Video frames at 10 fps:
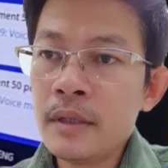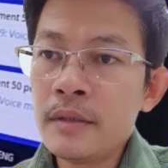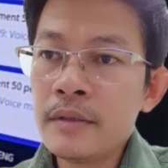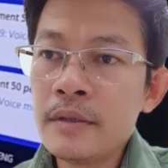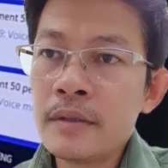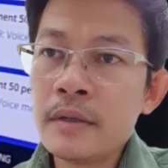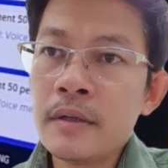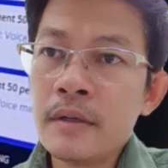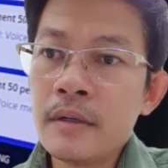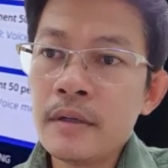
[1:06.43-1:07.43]
This is
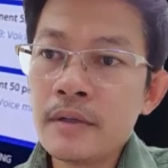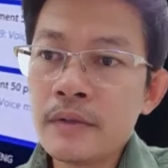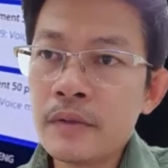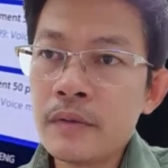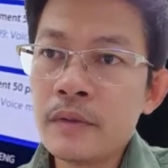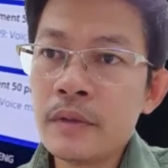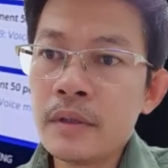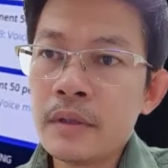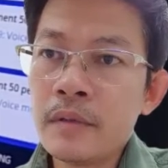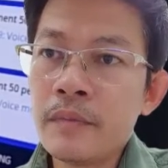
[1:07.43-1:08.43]
also
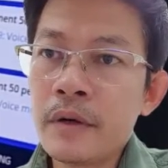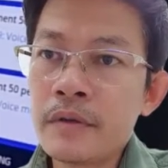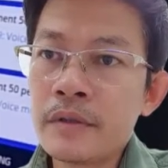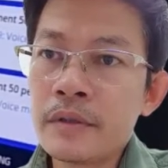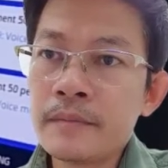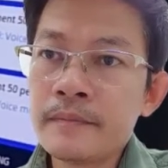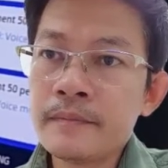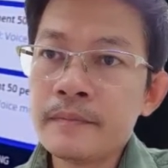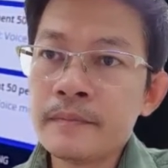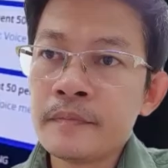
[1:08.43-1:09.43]
a browser,
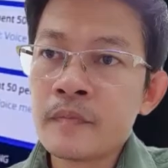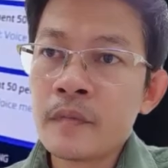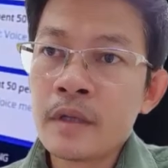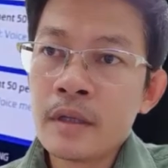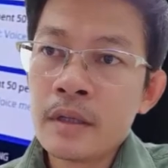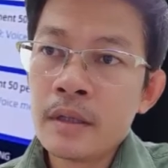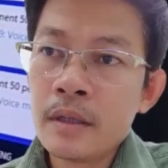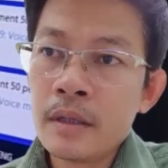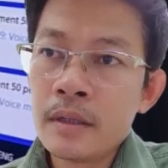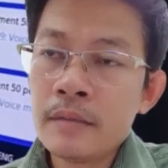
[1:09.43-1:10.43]

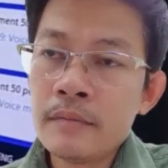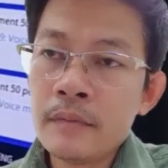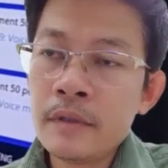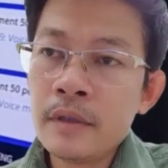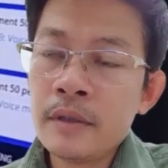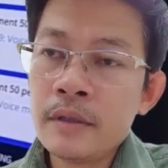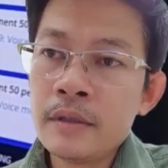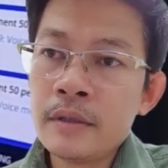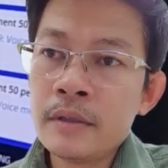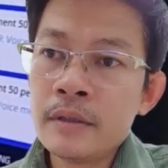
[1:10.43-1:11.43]
and in
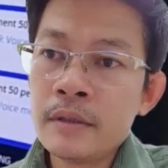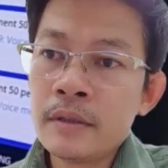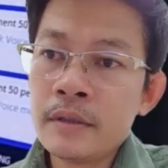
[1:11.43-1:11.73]
the